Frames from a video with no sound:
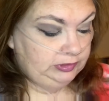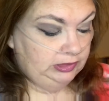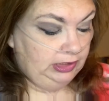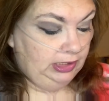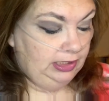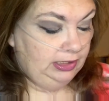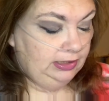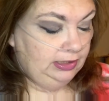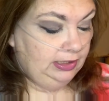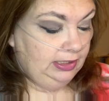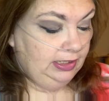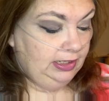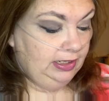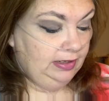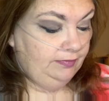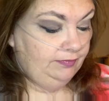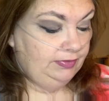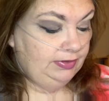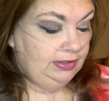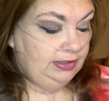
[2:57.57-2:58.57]
And then I
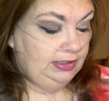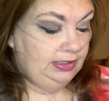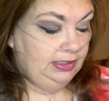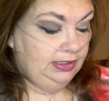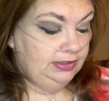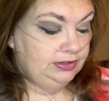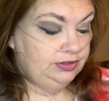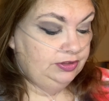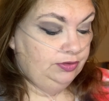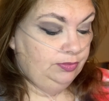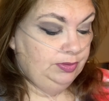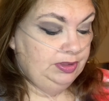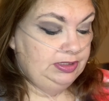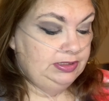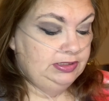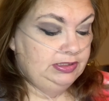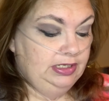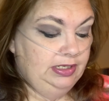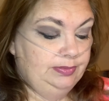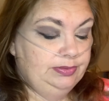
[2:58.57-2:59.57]
have the NYX Three
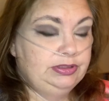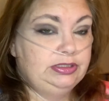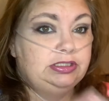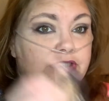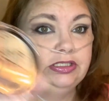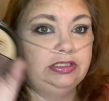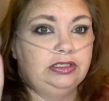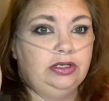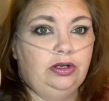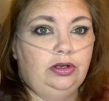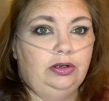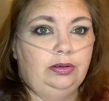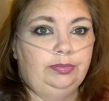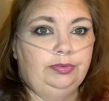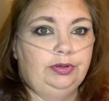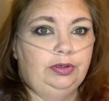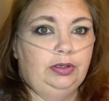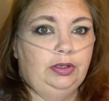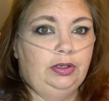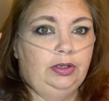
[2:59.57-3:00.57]
Steps to Sculpt
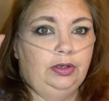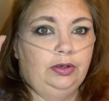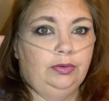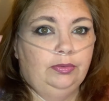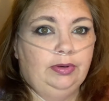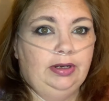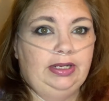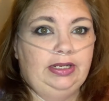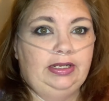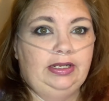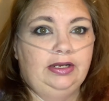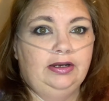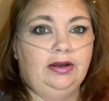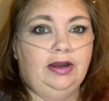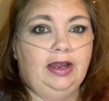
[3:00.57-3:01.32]
right here.